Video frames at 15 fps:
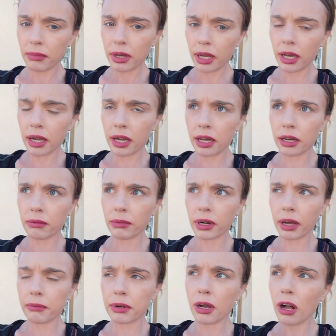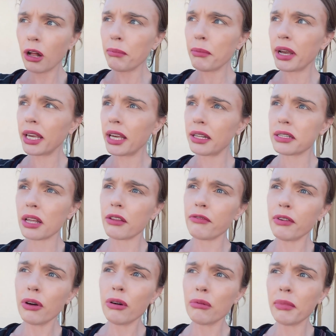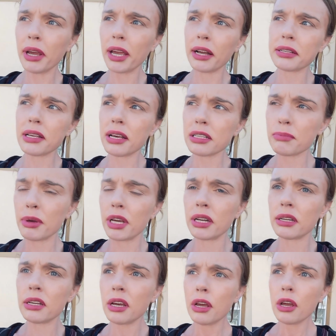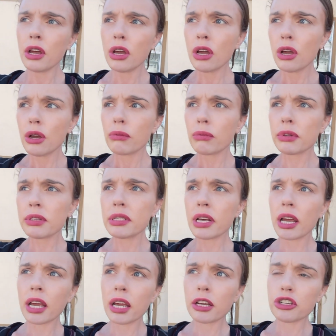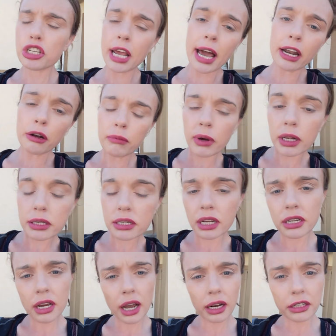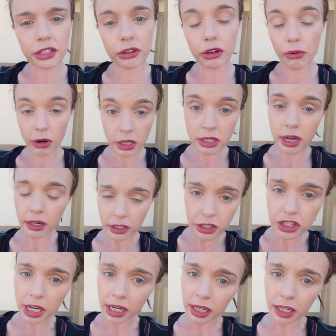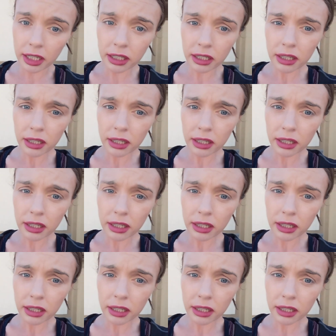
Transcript: And when I would call my kids on the phone, my ex-husband would say, Shannon wants to talk to you. Do you want to talk to Shannon?